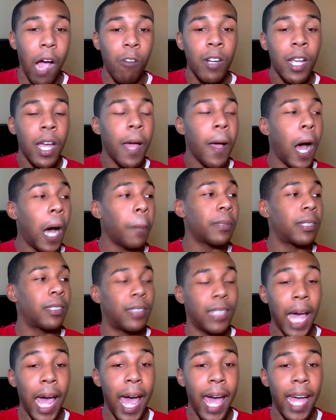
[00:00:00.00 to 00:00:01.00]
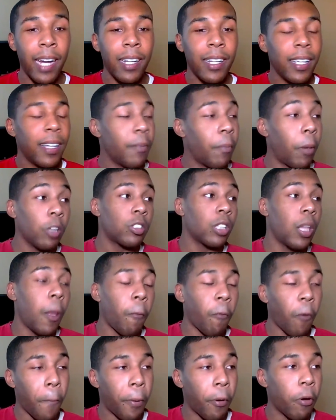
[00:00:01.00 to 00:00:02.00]
out, upset.
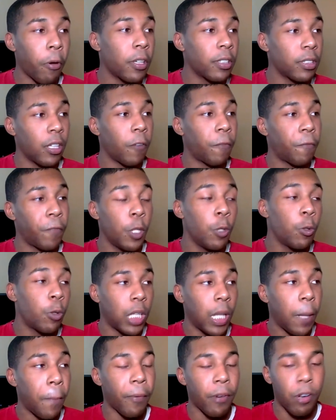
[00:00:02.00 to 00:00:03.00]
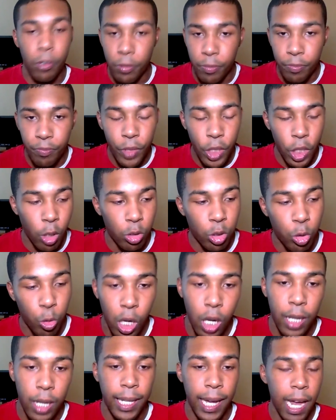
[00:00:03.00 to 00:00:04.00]
Mostly the reporters and a few Clipper, you know,
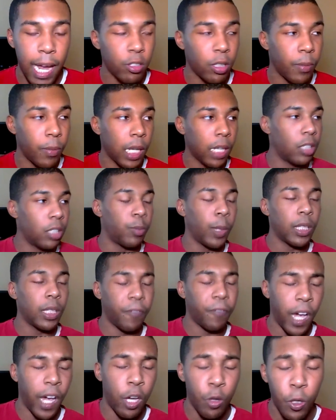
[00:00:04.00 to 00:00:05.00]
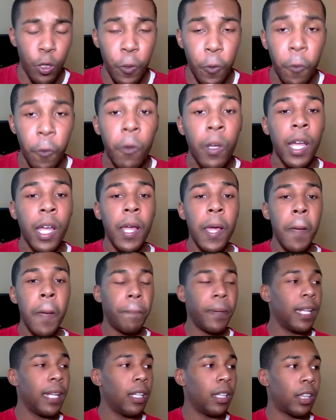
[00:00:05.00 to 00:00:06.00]
Twitter accounts. I'm not going to specify who.
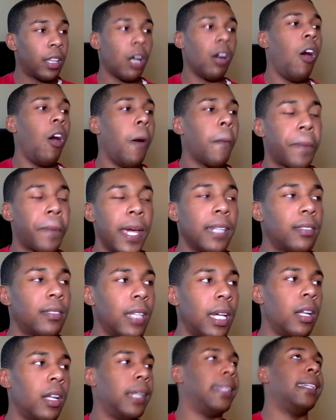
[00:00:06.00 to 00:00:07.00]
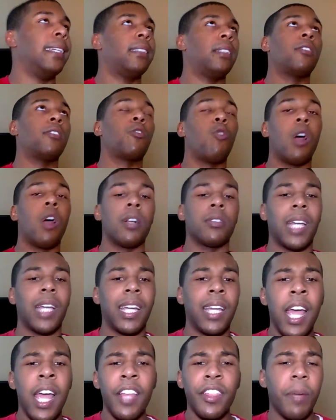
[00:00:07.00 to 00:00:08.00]
But they're all pissed saying that this is the
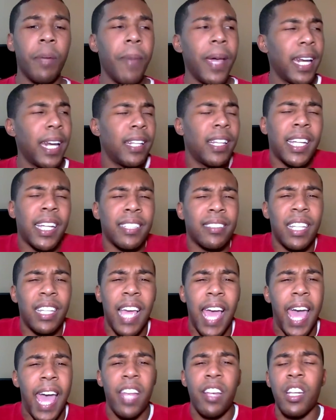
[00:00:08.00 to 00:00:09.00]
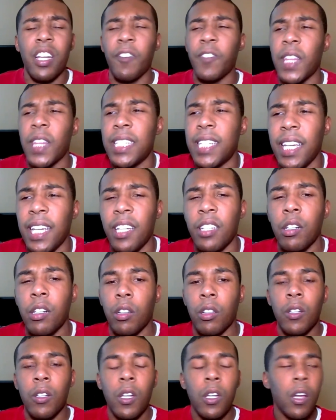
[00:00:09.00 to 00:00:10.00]
worst. Like, they're making it like it's the end of the
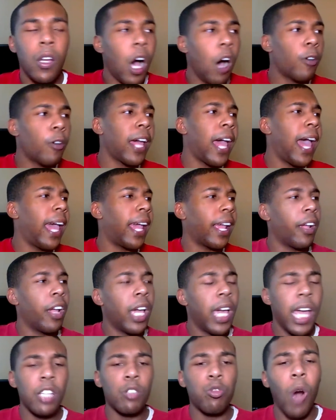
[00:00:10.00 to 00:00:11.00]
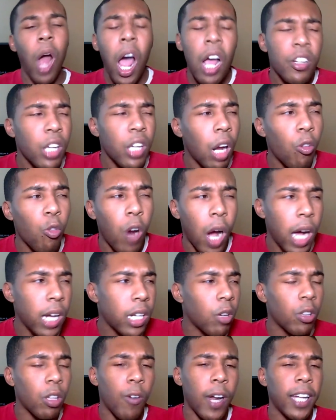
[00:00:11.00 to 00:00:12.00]
deal. Okay, is Rajon
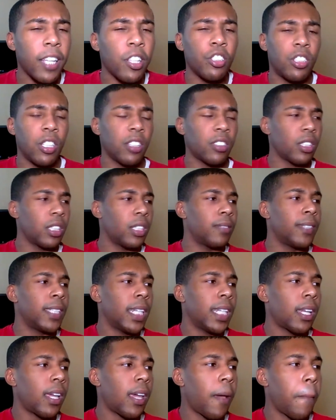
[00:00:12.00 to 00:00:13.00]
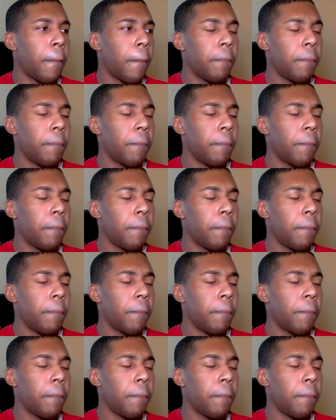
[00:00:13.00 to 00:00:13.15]
Rondo in the regular season,